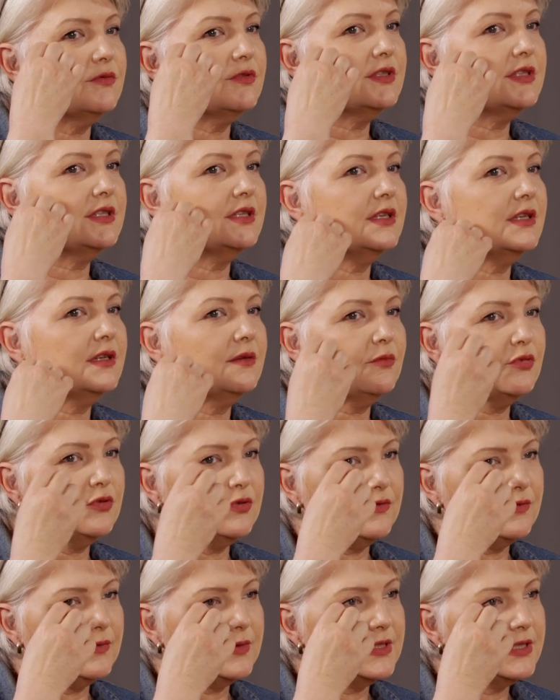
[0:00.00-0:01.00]
will see an
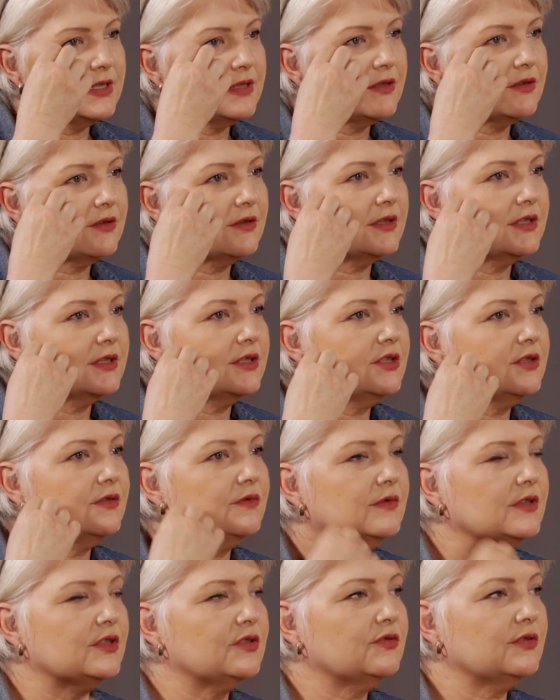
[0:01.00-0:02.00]
improvement in the condition
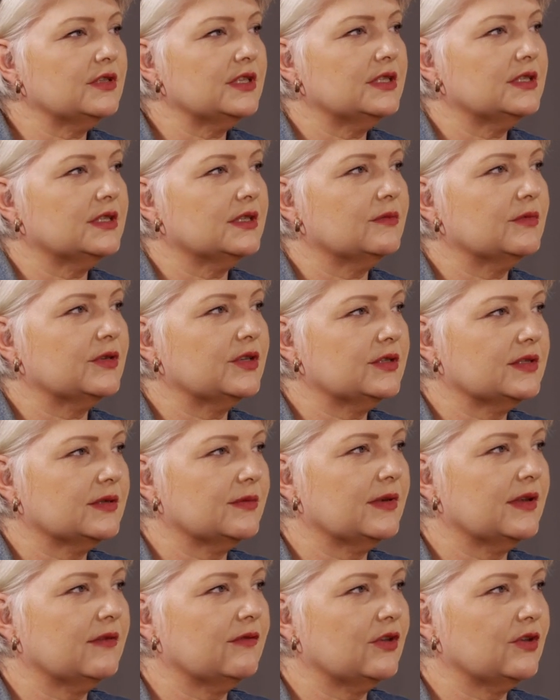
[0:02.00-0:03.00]
we're treating because
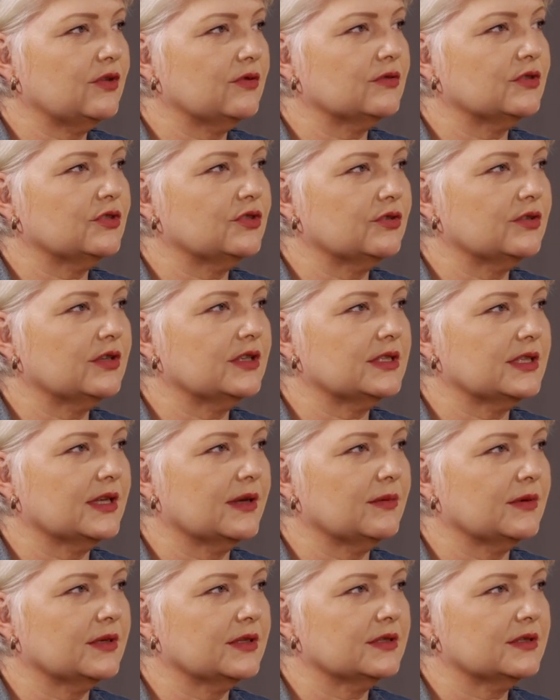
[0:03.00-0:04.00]
I'm giving you a sugar
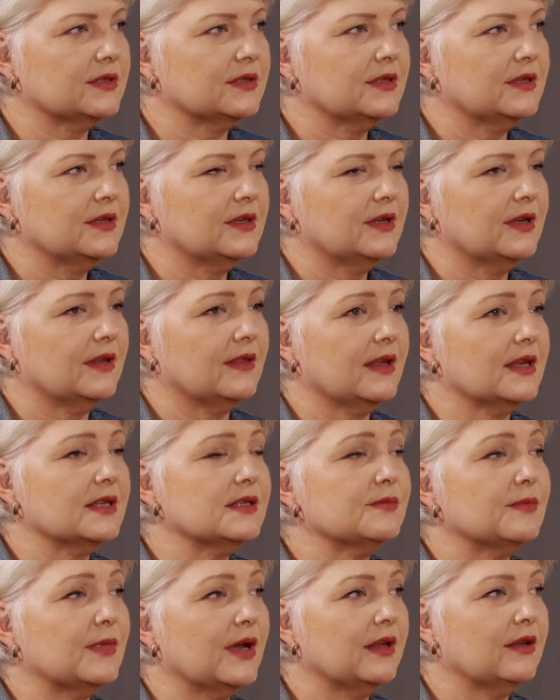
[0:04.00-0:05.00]
tablet. And
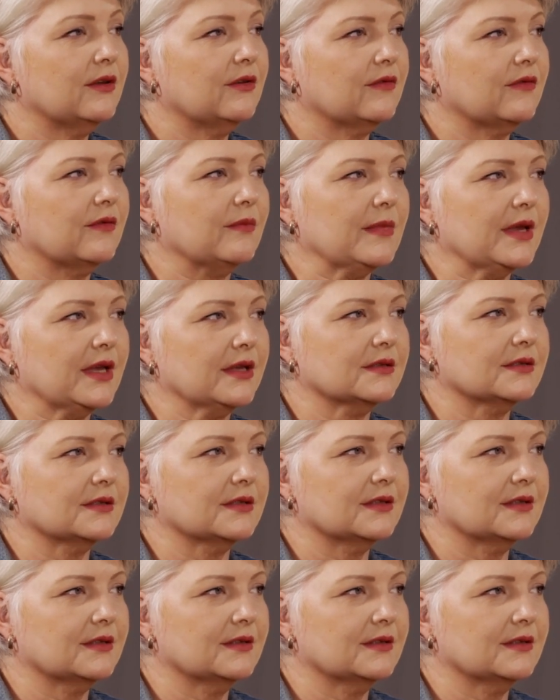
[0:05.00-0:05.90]
that's mind over matter.